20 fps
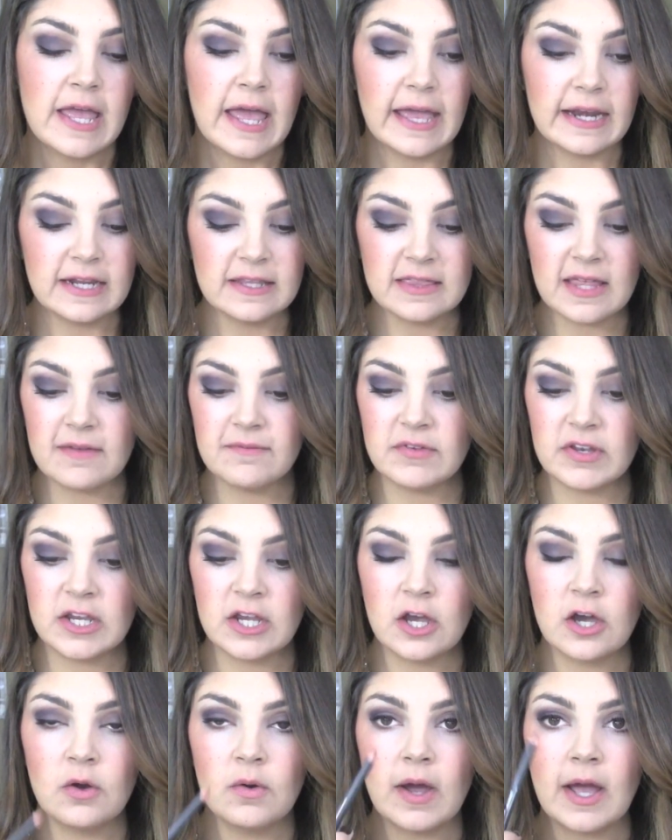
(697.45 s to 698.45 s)
And in that
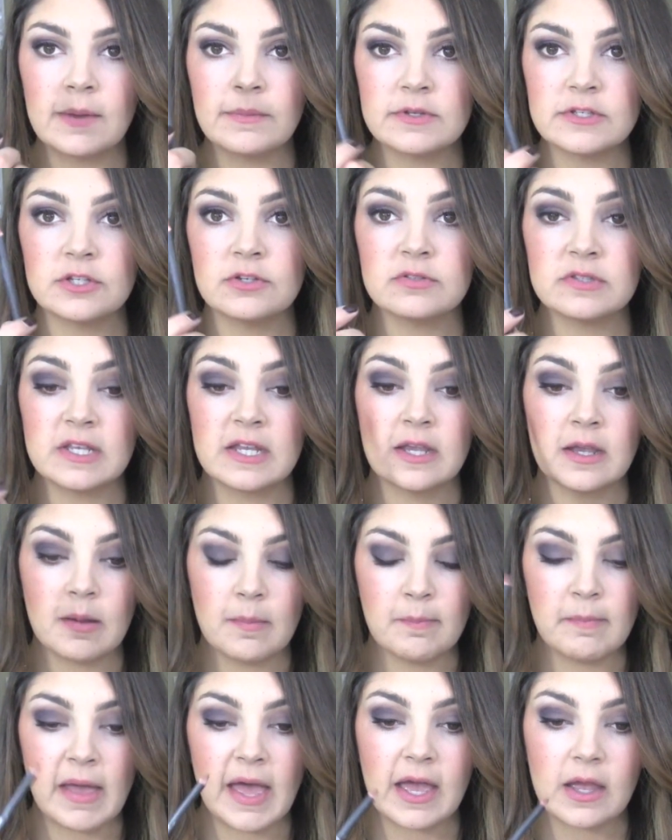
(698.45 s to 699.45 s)
video, I was using
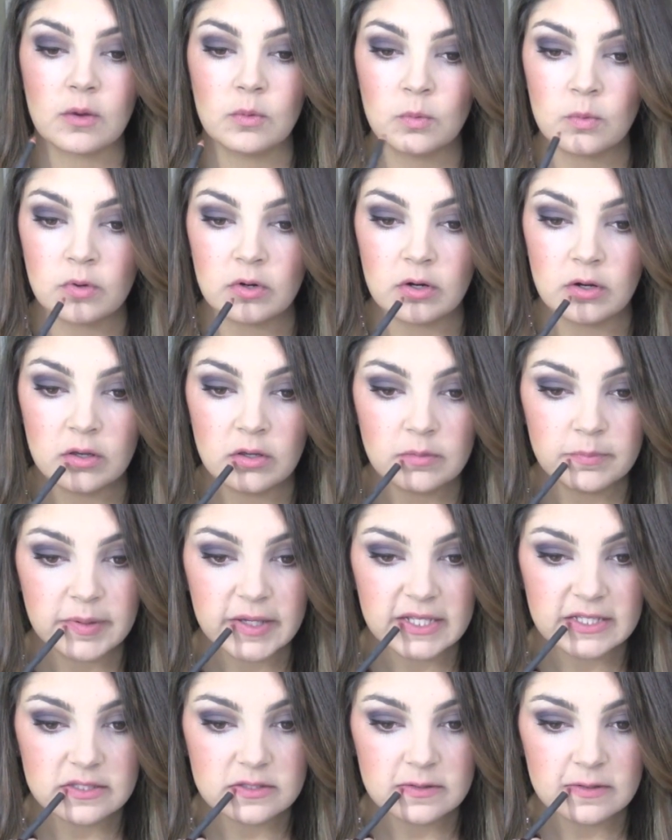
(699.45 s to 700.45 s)
MAC Whirl
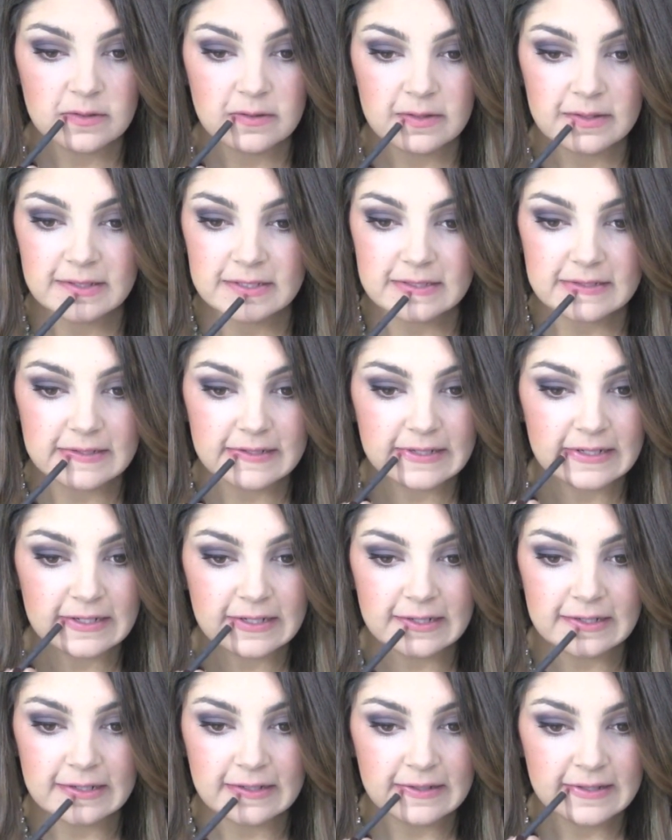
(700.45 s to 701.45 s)
pencil. That's
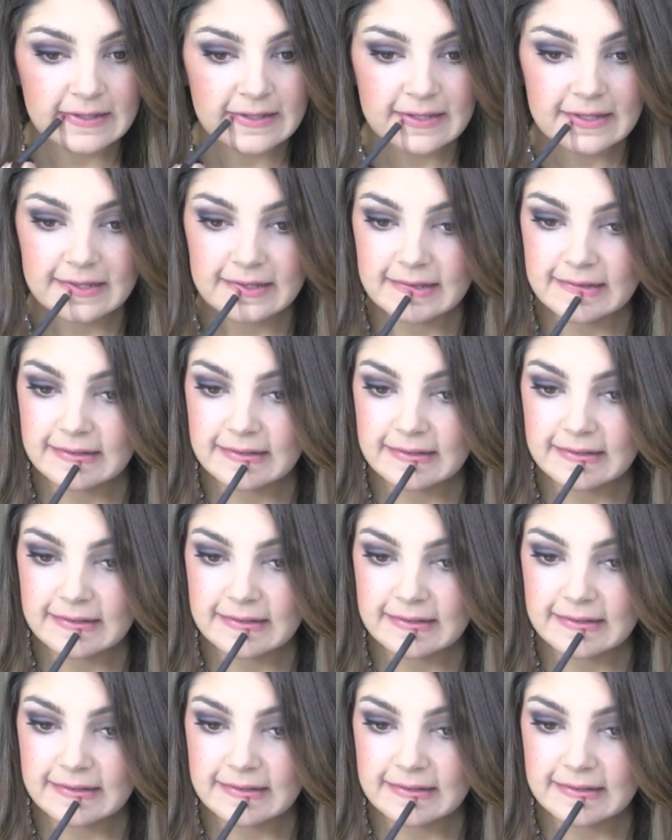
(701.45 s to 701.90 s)
all.